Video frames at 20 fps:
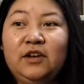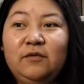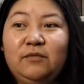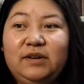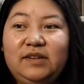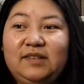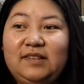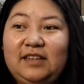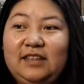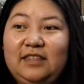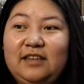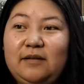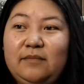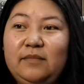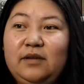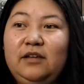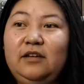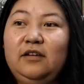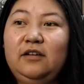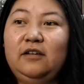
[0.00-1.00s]
We see
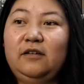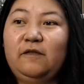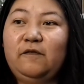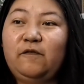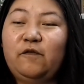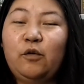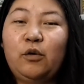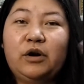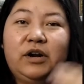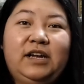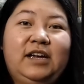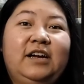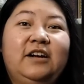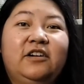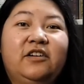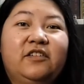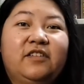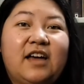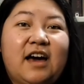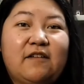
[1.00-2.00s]
them 4
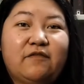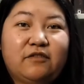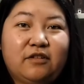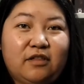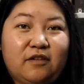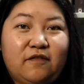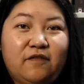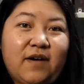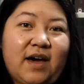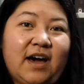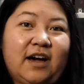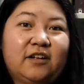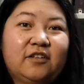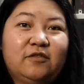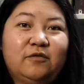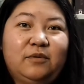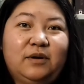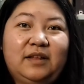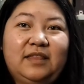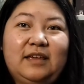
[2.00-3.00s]
years after the
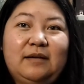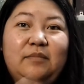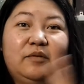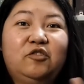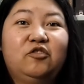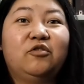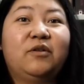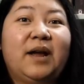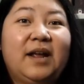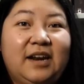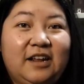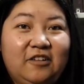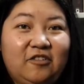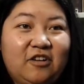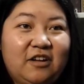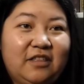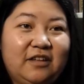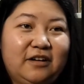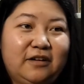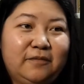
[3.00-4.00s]
fact, where they betrayed each
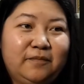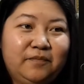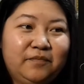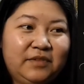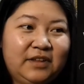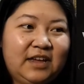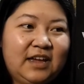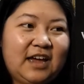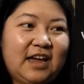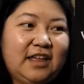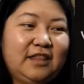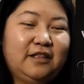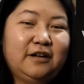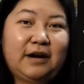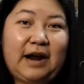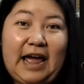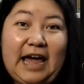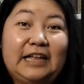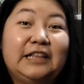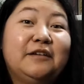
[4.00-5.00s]
other and
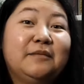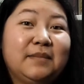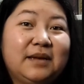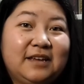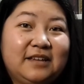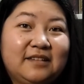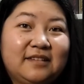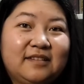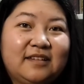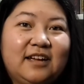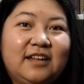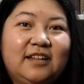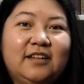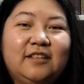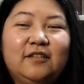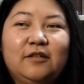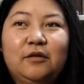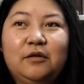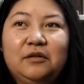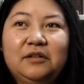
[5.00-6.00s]
they're enemies, and
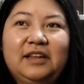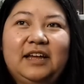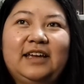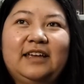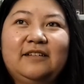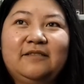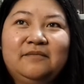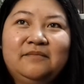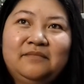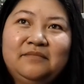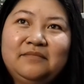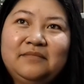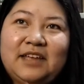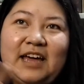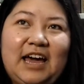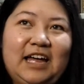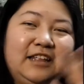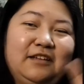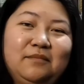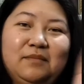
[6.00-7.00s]
it's a whole like
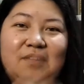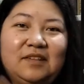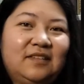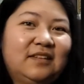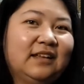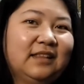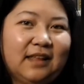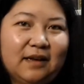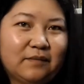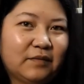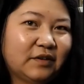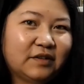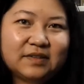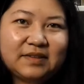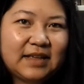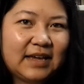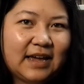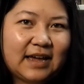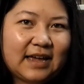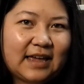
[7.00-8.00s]
enemies to lovers
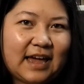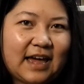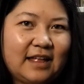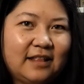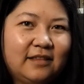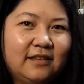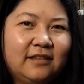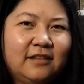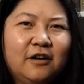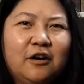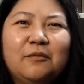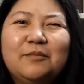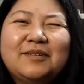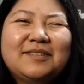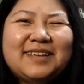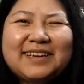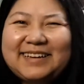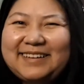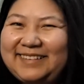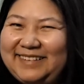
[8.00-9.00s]
thing again.
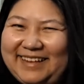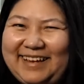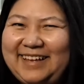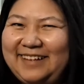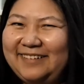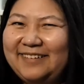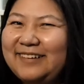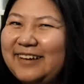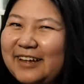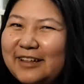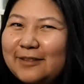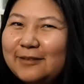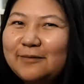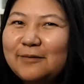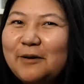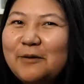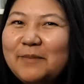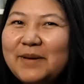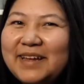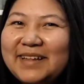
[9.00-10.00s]
Almost like a second chance
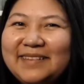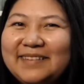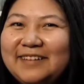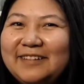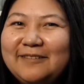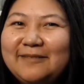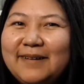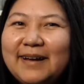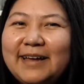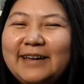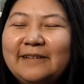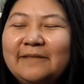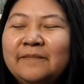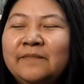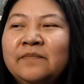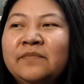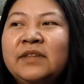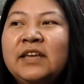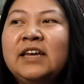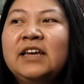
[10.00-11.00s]
romance in a way.
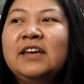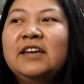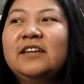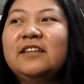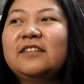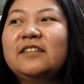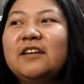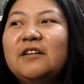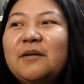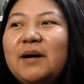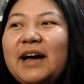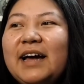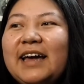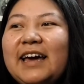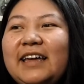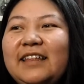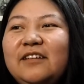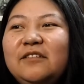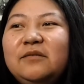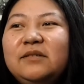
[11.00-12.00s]
So I
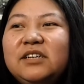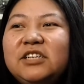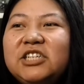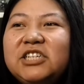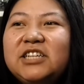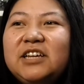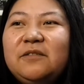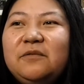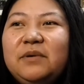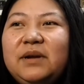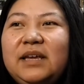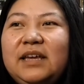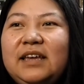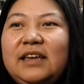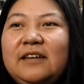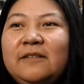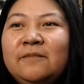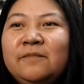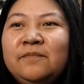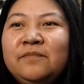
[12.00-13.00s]
kind of wish that
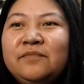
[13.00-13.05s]
we